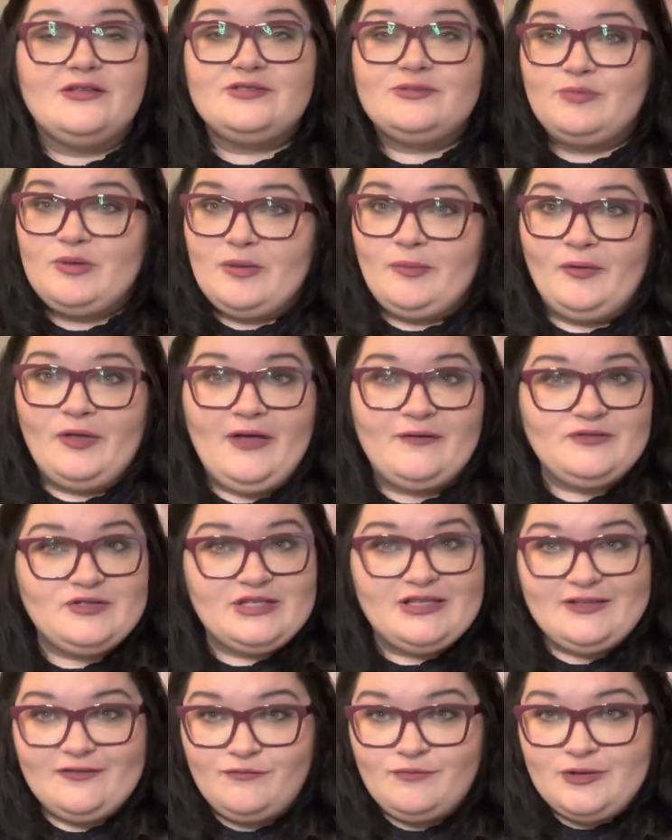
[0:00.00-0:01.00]
People have to
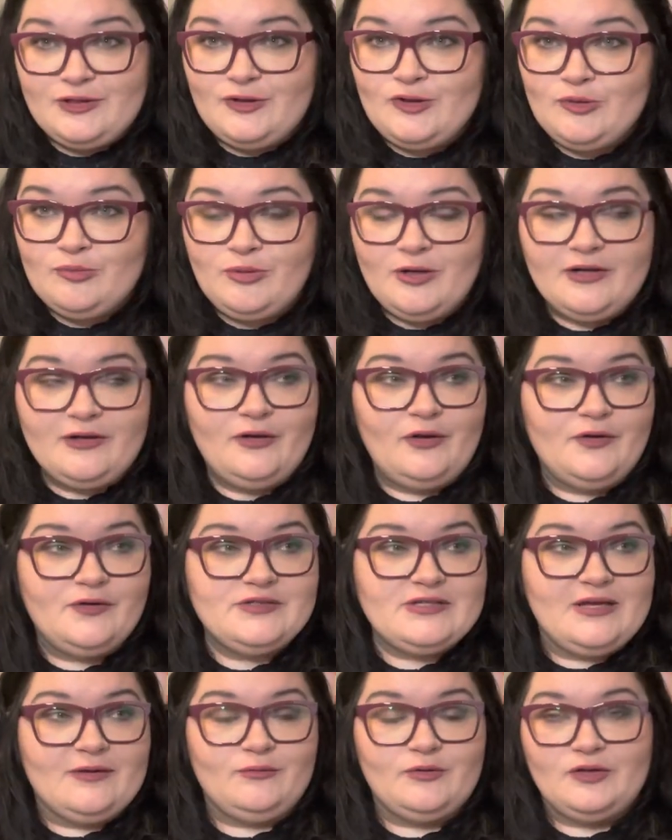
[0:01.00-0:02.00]
give me coupon codes.
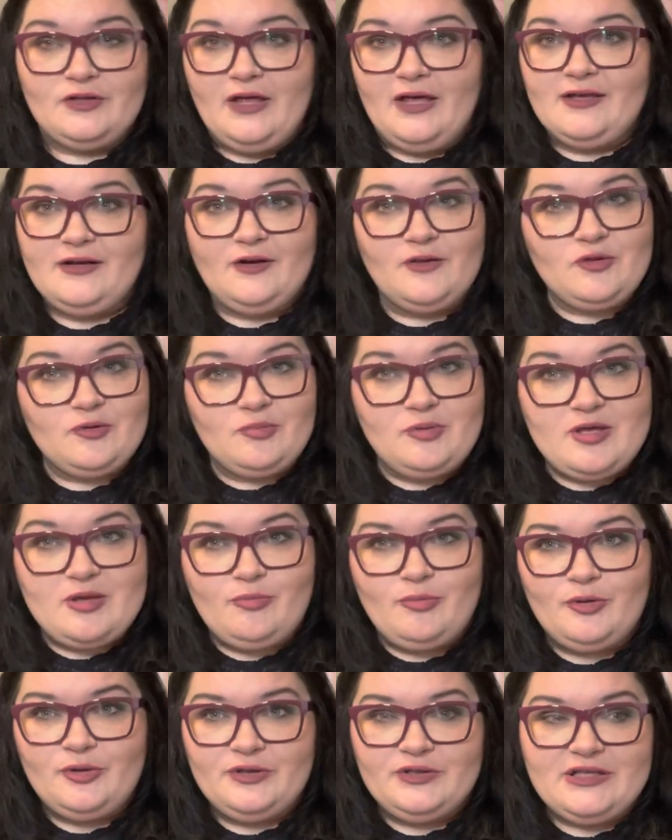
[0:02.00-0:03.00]
I'm relying on other
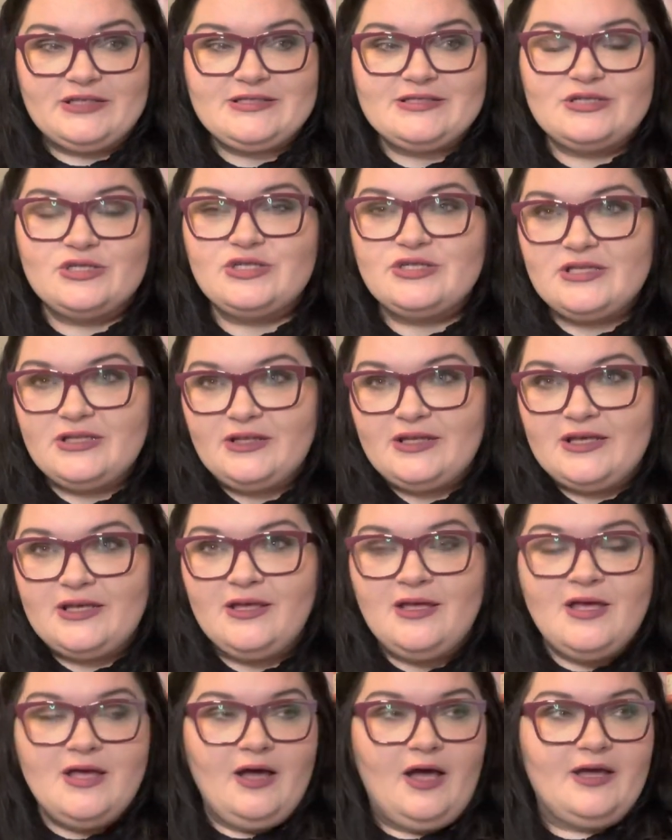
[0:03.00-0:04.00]
people. That's just silly.
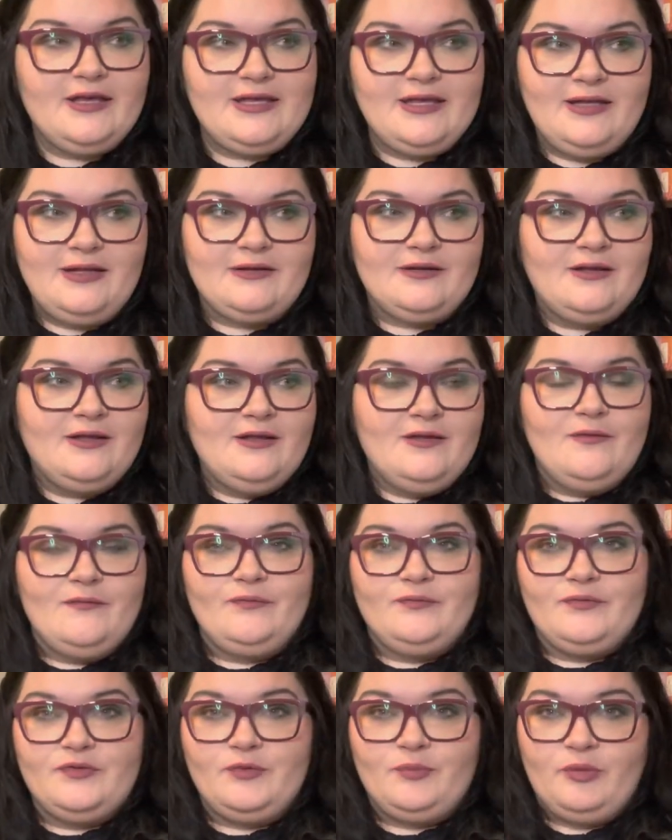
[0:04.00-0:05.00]
Again,
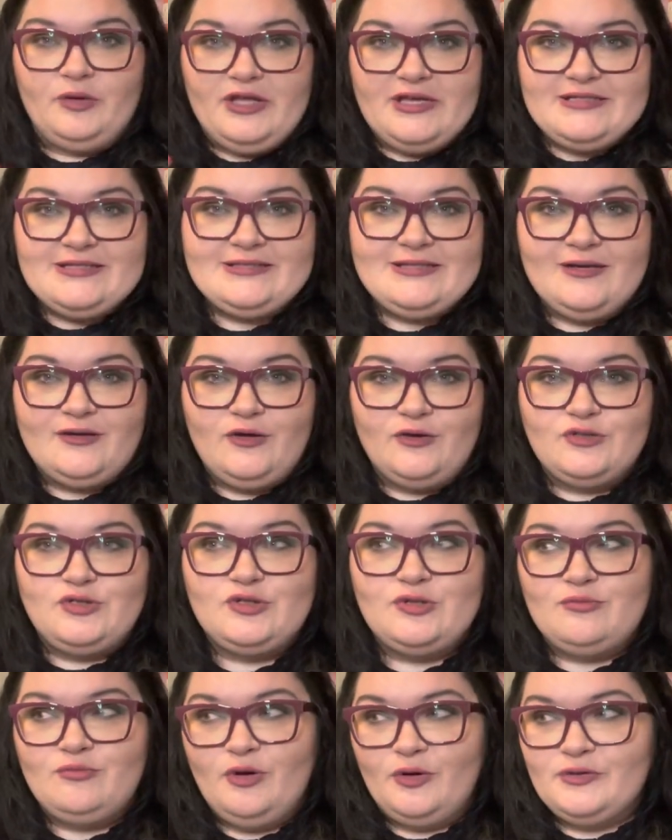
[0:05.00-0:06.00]
the places I go to
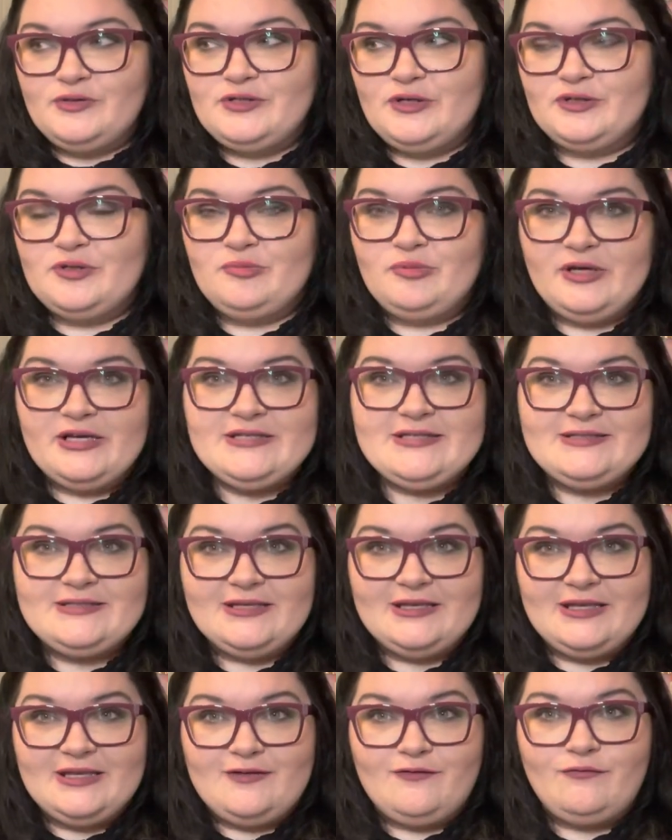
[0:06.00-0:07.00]
the most are the places
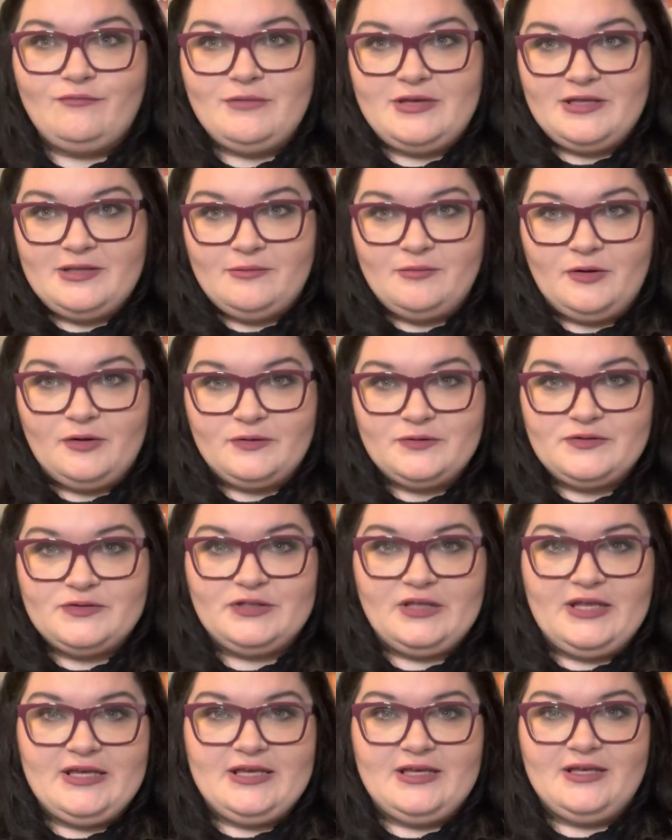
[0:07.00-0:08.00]
that give me the most.
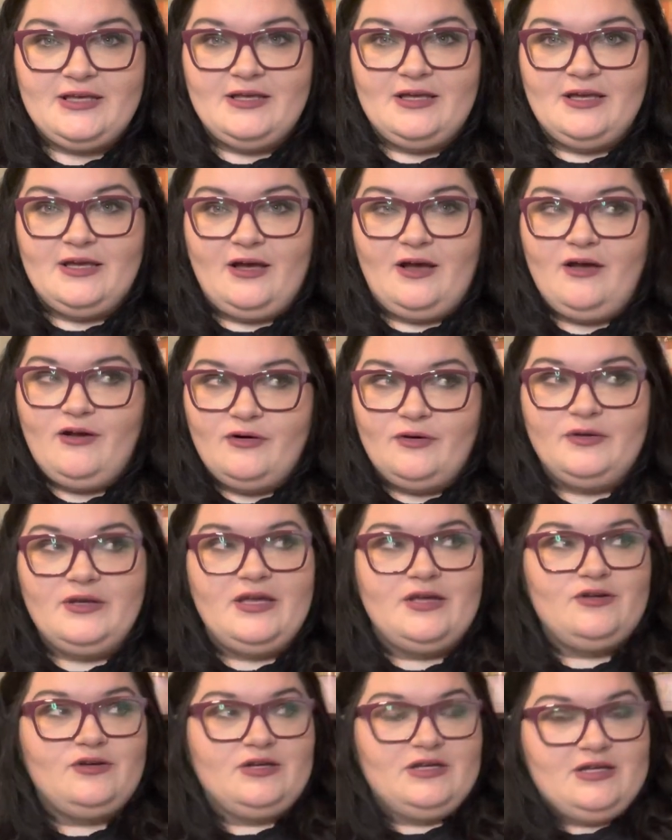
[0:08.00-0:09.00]
Like oh,
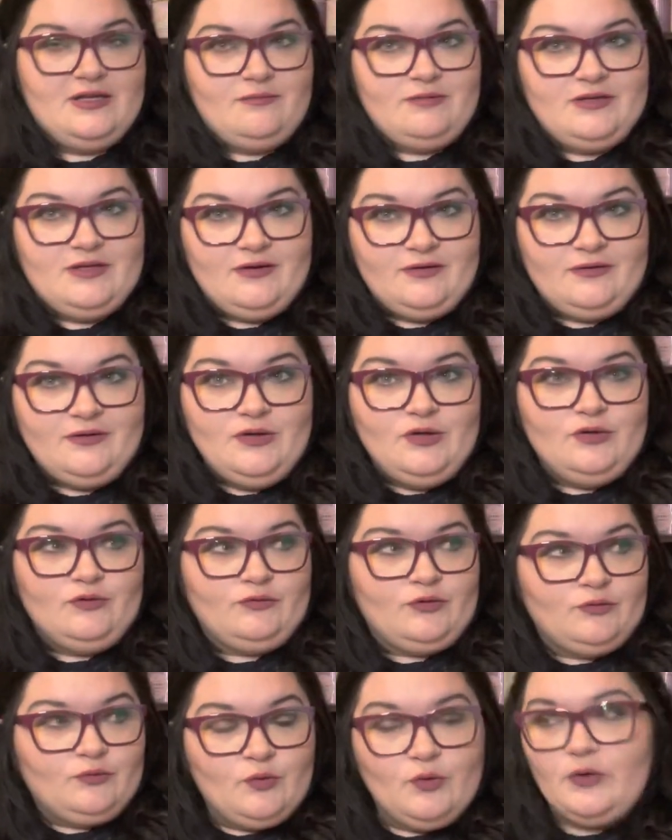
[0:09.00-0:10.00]
okay, you're going to give me a
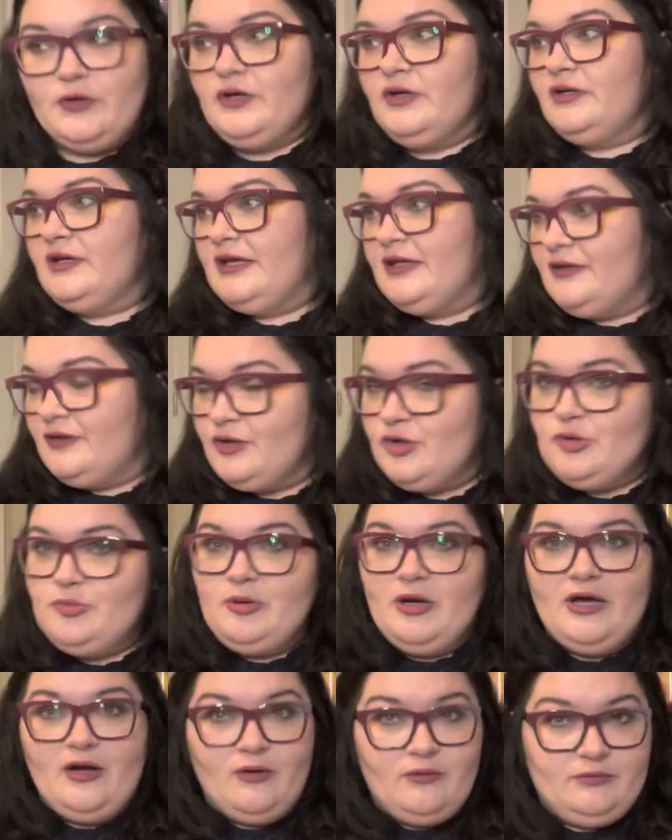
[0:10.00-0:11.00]
reward and a
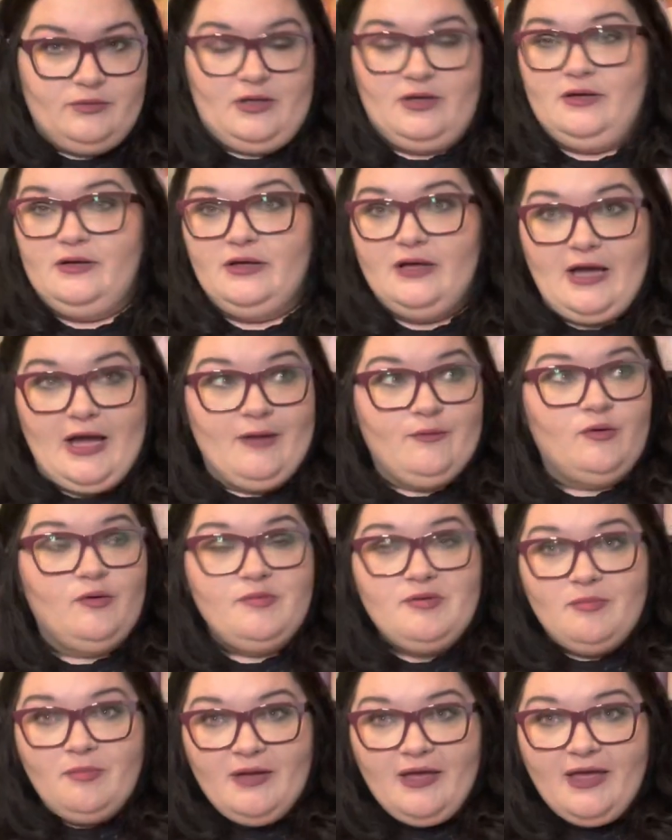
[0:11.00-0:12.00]
coupon. Uh, I will
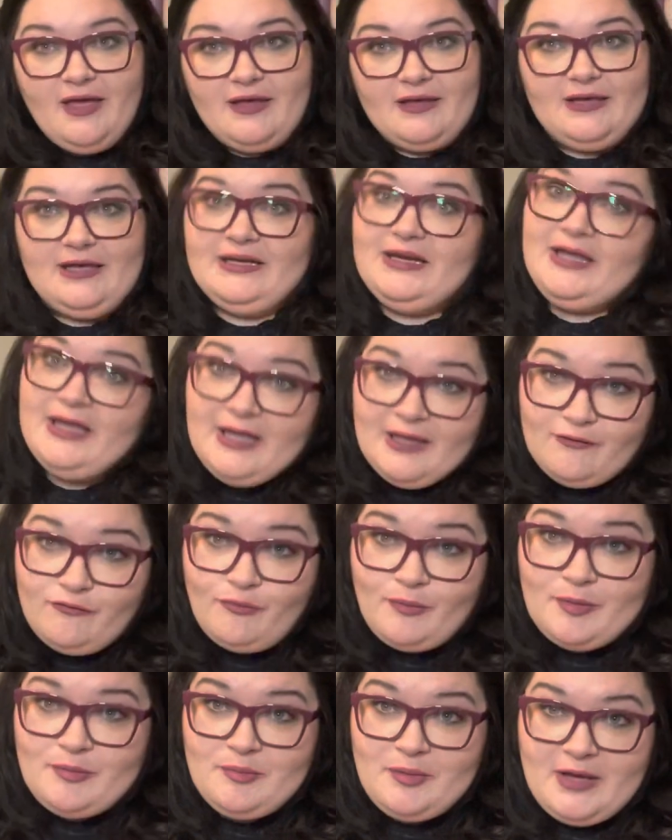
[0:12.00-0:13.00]
be back. And I have
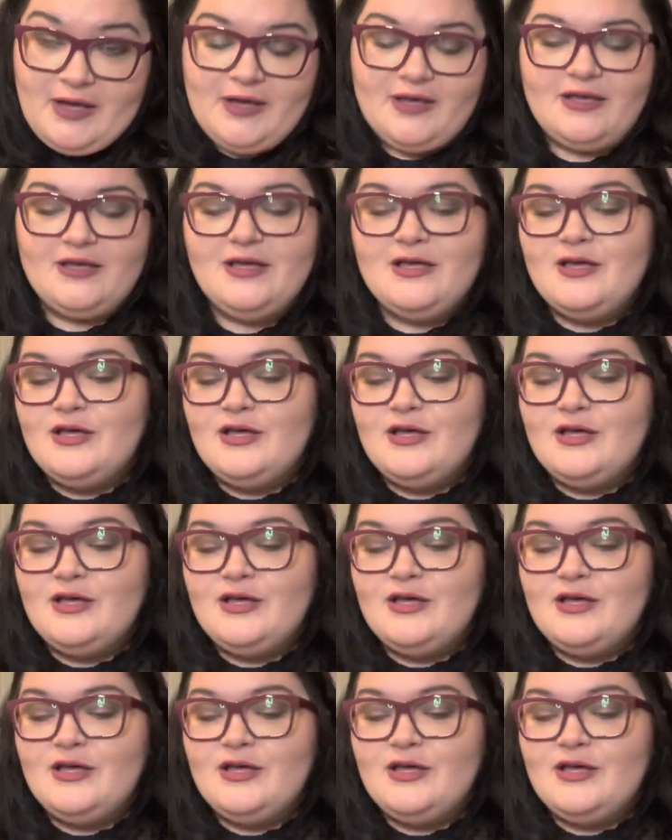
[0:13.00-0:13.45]
been back.